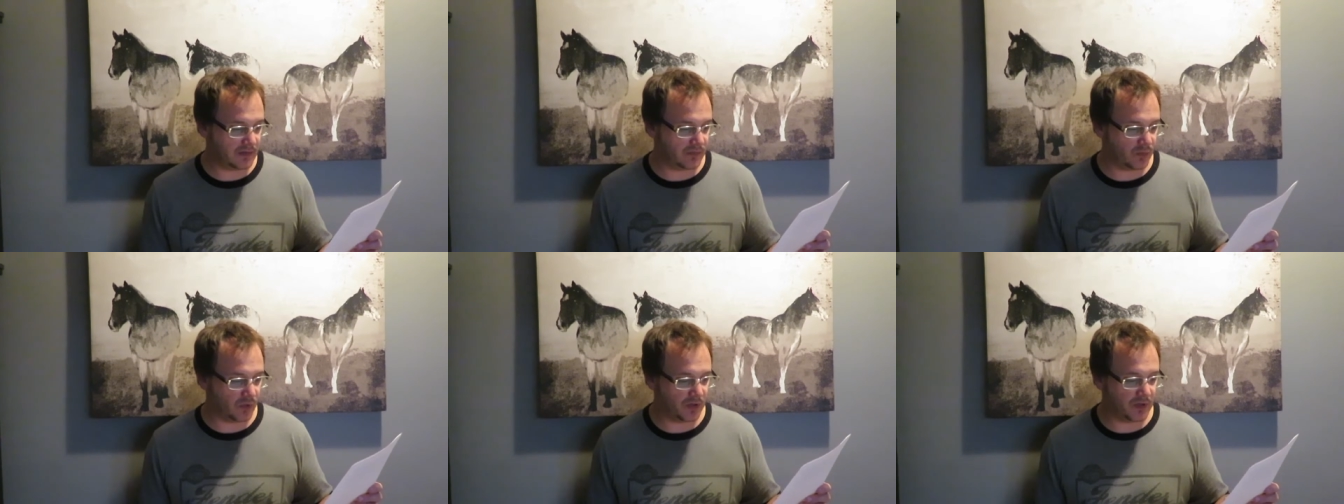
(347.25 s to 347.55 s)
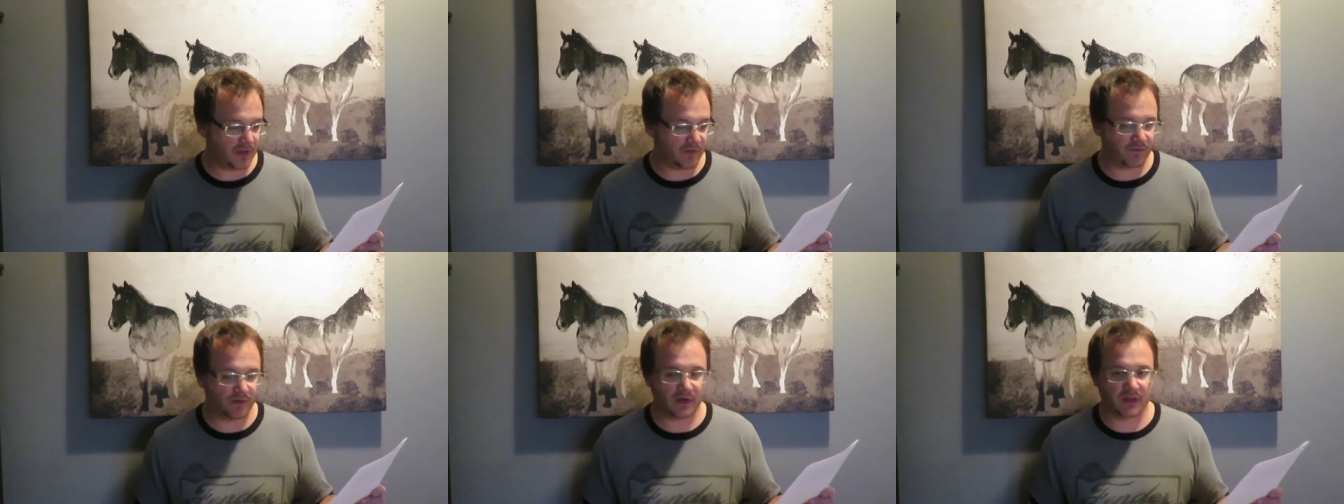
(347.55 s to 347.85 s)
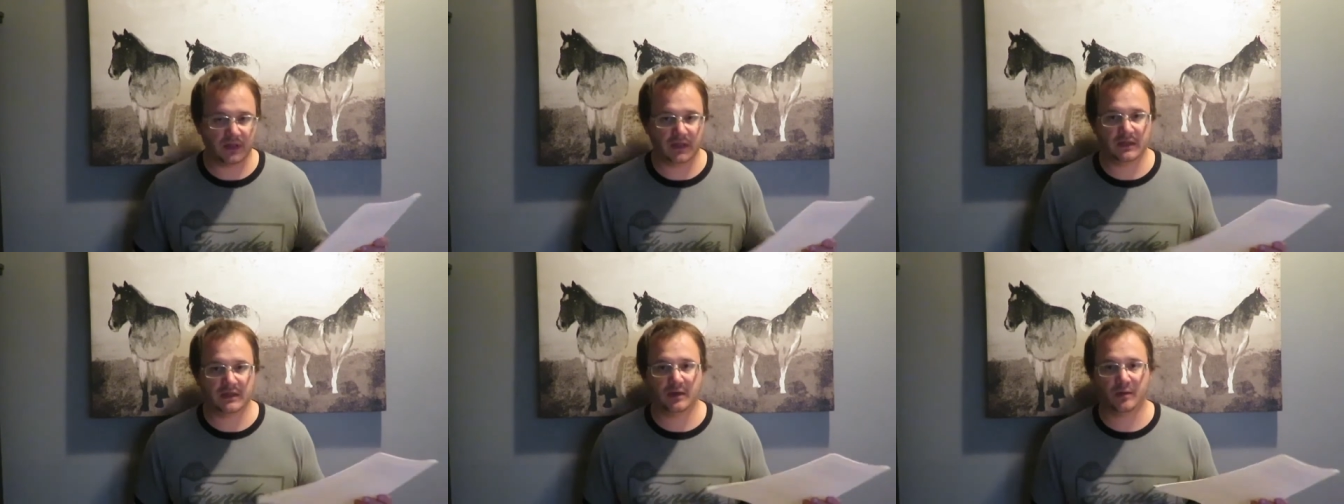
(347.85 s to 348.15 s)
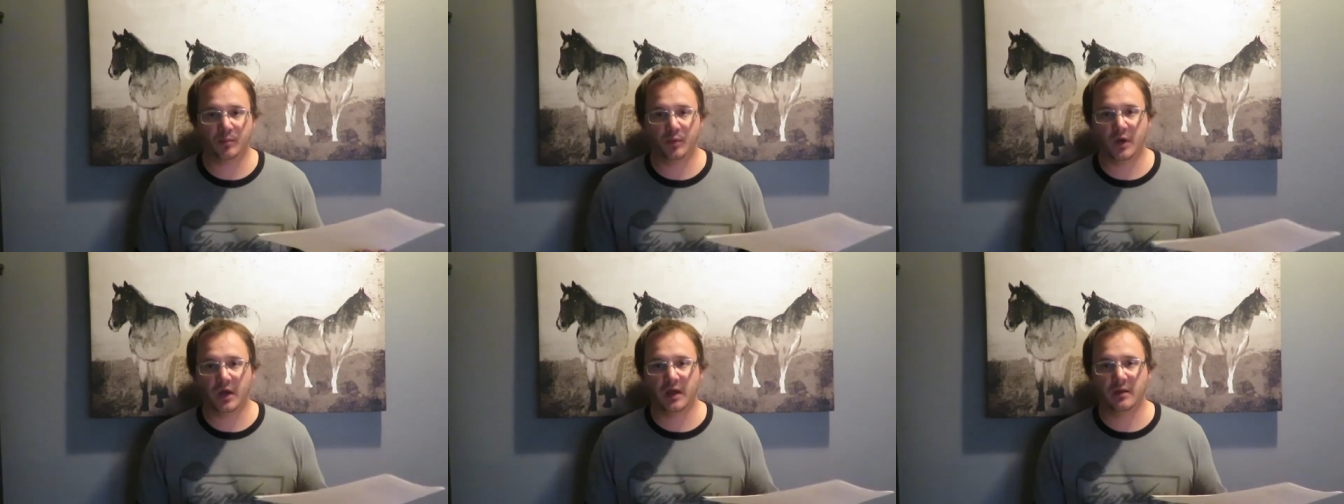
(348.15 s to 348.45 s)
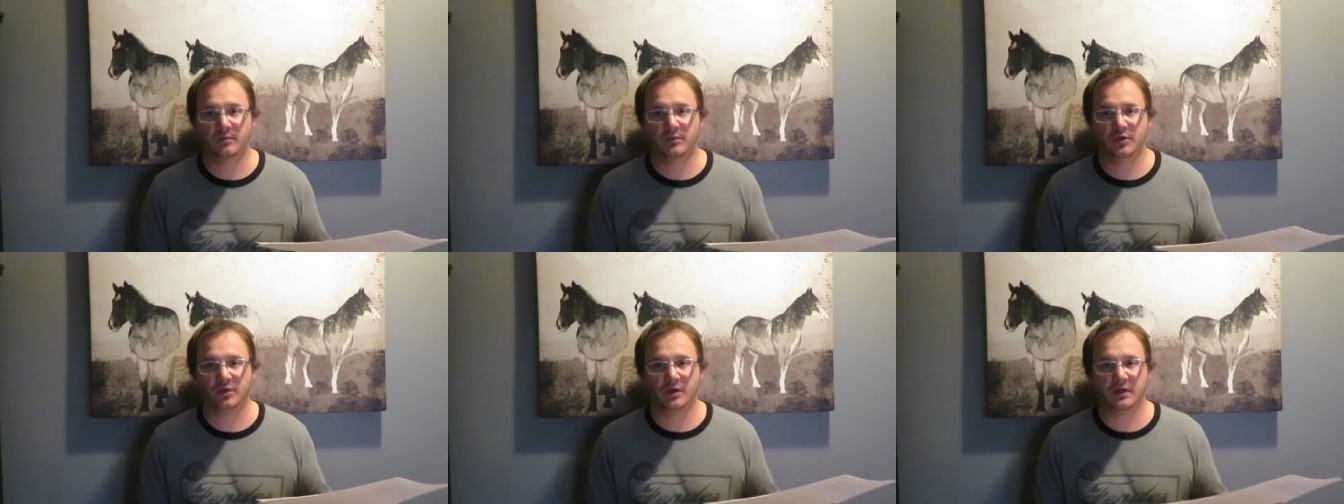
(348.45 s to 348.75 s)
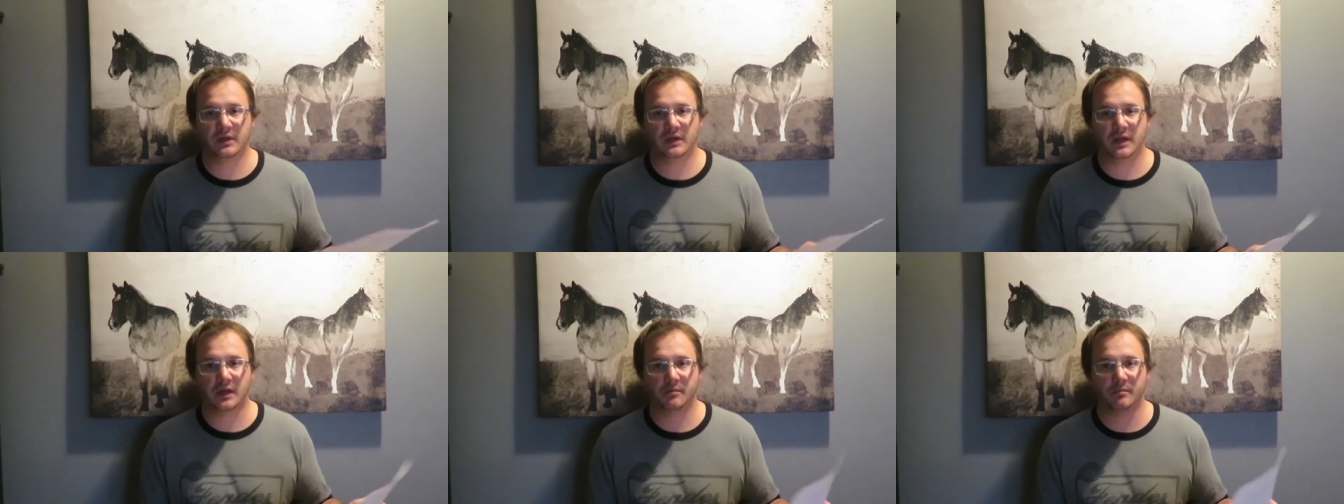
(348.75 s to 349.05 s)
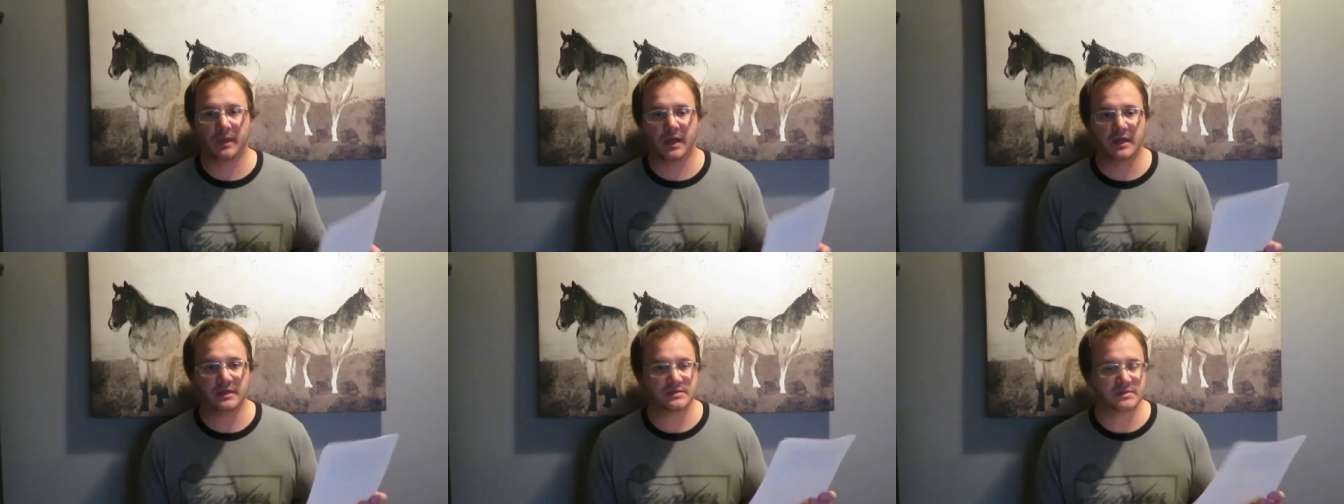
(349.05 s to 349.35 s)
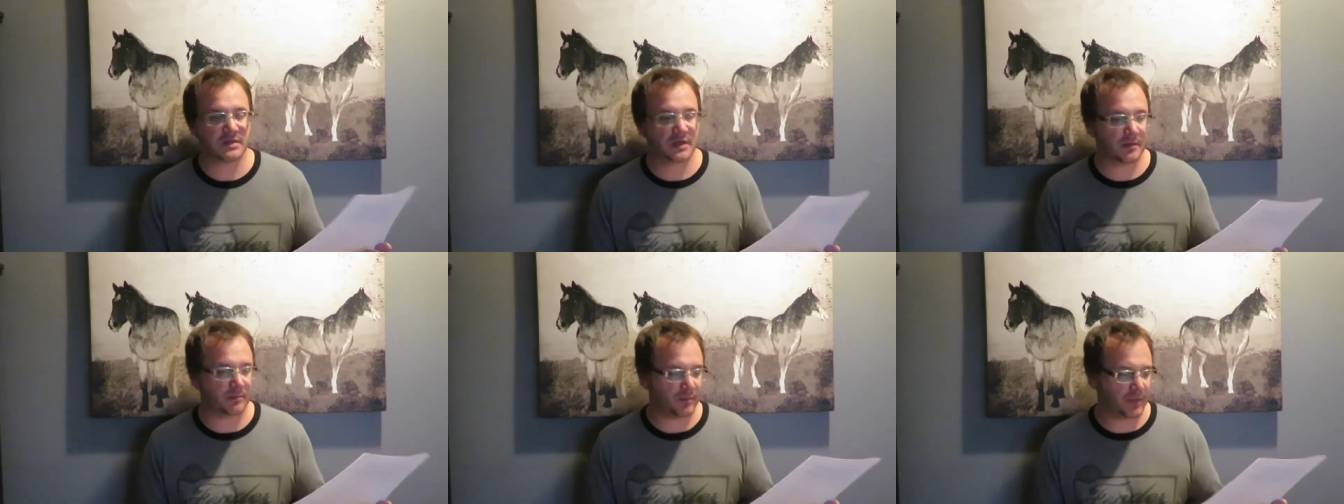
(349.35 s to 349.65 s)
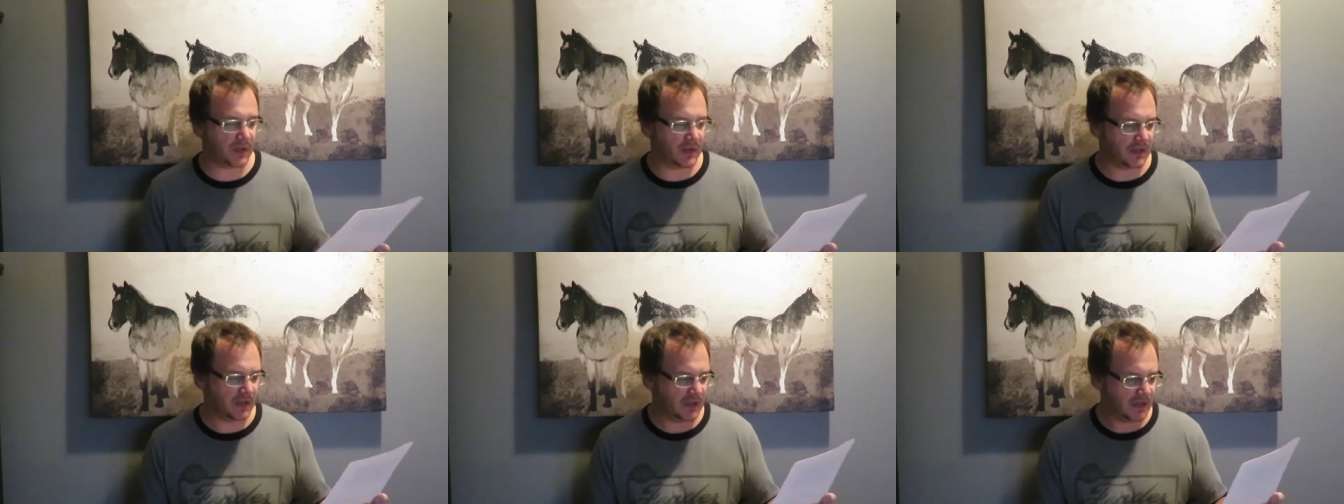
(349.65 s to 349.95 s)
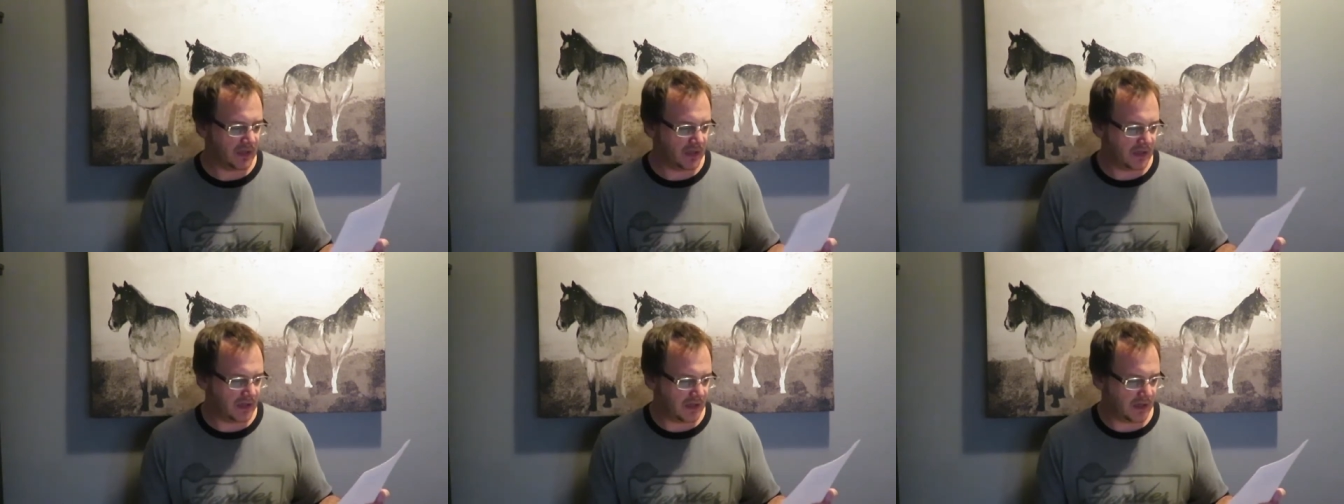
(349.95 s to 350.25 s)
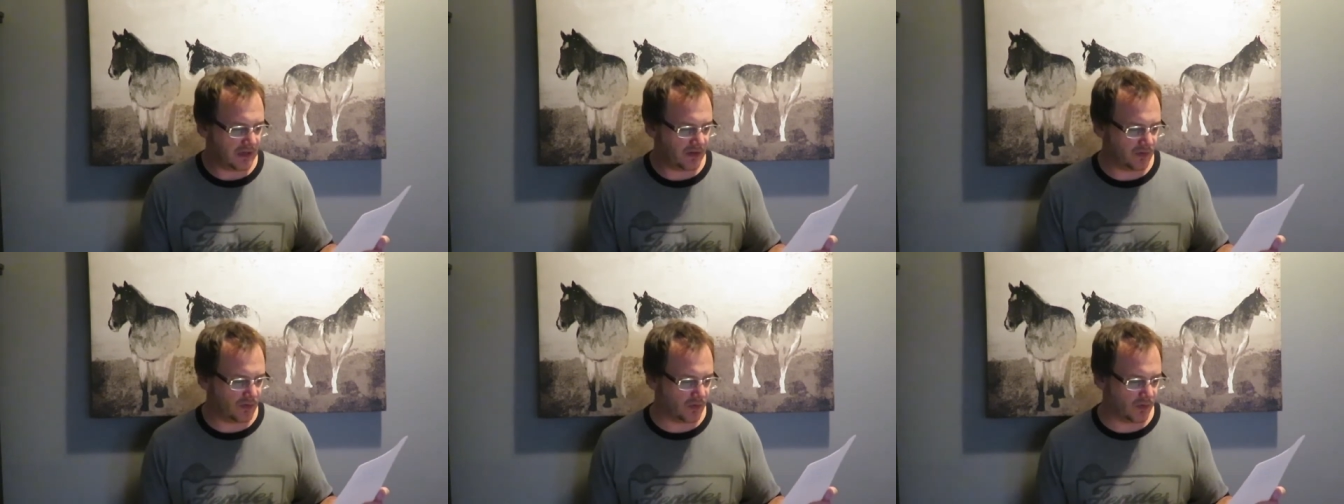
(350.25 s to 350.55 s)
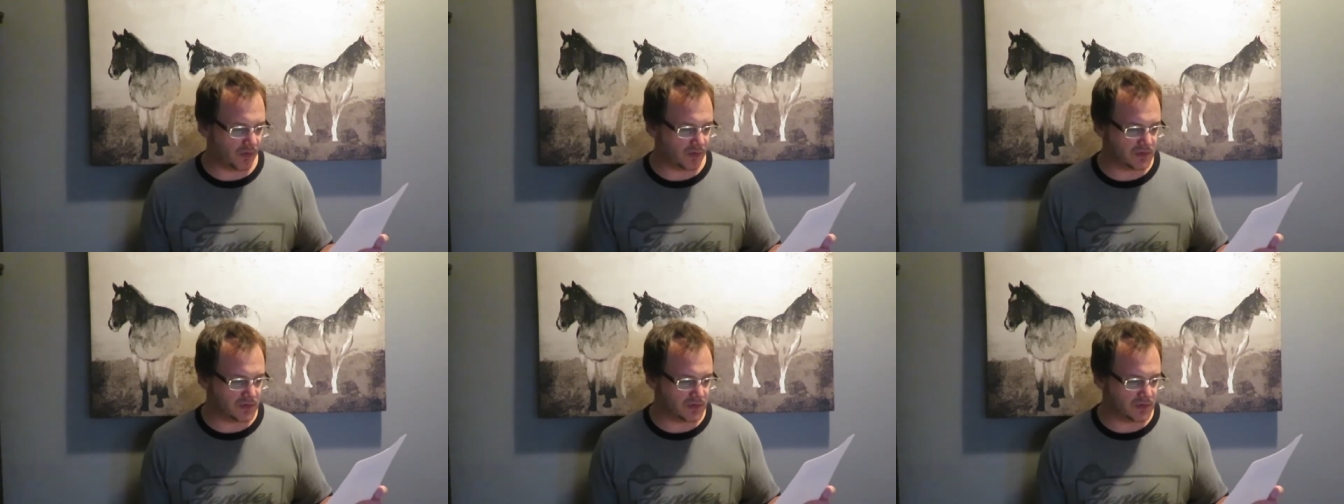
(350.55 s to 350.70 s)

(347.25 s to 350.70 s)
were definitely in their prime during this matchup, but I don't know.